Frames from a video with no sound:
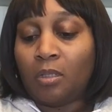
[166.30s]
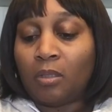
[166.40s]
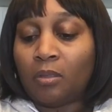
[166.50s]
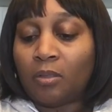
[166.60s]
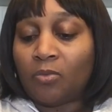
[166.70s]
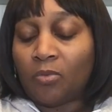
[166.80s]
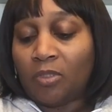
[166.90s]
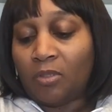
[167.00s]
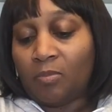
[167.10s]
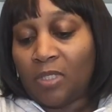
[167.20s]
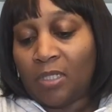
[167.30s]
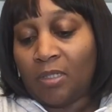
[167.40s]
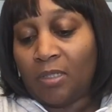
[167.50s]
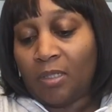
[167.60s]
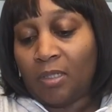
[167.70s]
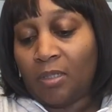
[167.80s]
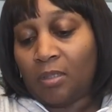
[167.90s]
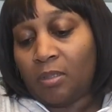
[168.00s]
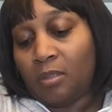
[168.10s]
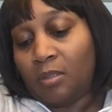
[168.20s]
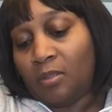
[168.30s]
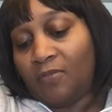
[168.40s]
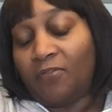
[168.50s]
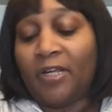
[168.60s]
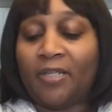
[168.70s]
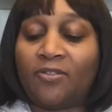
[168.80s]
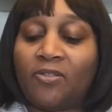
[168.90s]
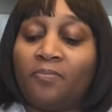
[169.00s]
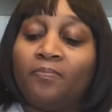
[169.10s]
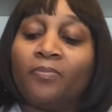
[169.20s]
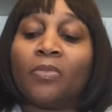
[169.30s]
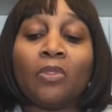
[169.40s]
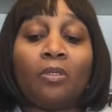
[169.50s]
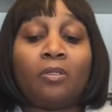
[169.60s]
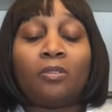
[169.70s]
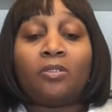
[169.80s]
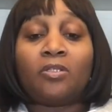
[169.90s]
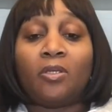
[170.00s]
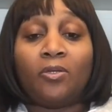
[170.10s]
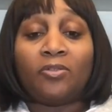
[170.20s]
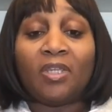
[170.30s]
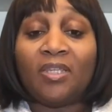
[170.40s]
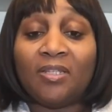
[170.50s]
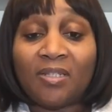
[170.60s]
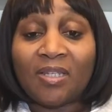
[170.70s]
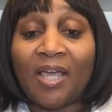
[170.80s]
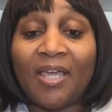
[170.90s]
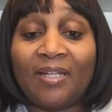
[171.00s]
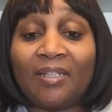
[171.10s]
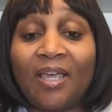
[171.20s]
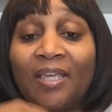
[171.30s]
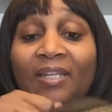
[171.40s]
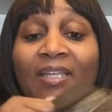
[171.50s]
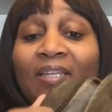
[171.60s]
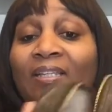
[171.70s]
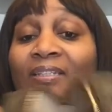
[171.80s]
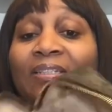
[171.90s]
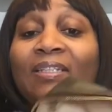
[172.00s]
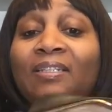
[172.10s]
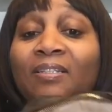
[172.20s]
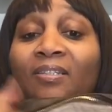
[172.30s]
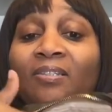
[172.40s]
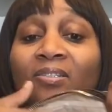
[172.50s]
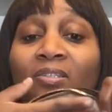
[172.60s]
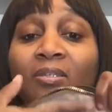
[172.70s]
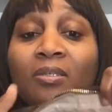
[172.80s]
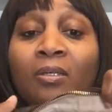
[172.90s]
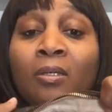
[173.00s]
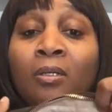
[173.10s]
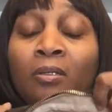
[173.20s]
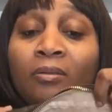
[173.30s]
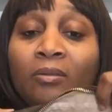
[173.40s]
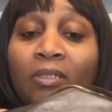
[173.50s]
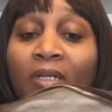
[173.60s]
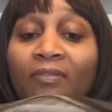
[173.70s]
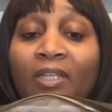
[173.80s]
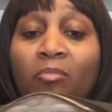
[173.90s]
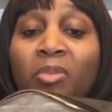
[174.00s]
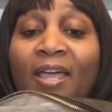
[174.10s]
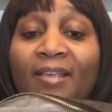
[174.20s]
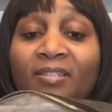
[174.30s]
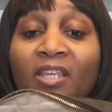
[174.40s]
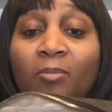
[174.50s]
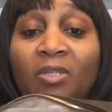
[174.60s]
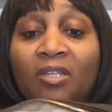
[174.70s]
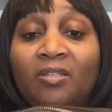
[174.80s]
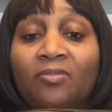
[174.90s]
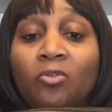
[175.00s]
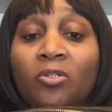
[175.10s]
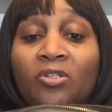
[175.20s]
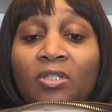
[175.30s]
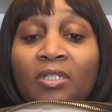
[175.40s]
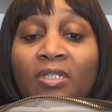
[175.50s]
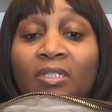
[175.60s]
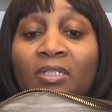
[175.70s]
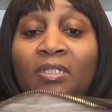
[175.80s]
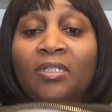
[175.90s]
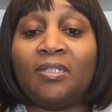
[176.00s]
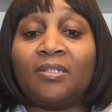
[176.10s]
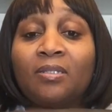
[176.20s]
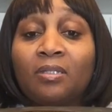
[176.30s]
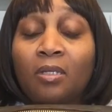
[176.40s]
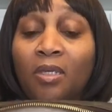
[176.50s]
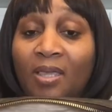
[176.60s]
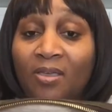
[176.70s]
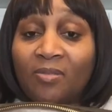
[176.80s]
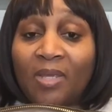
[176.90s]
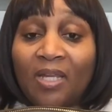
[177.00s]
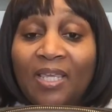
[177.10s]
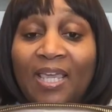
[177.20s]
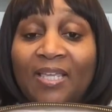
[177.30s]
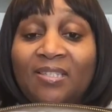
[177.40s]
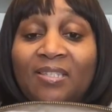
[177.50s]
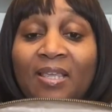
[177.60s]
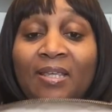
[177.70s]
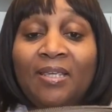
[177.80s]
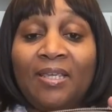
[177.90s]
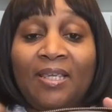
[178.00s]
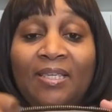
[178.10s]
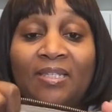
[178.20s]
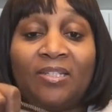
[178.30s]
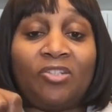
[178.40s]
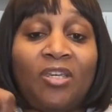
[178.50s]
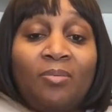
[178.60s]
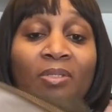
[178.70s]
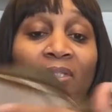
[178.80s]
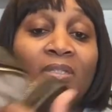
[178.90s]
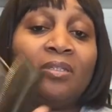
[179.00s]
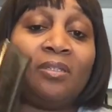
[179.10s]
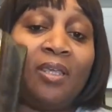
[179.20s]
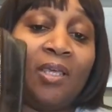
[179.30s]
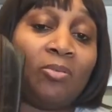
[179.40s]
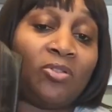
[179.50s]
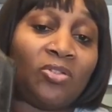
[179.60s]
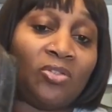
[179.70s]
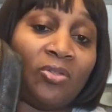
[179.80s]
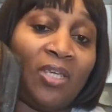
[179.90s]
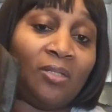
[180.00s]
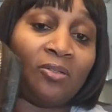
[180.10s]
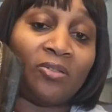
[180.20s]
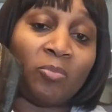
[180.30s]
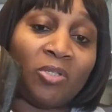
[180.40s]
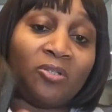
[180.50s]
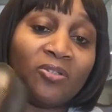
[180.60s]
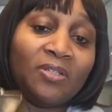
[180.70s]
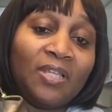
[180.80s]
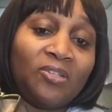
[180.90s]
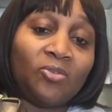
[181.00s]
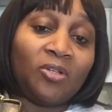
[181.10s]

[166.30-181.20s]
This one is made in France. So the inside lining is kind of like a plastic because of course it is a cosmetic case and you gotta be able to handle spills and that sort of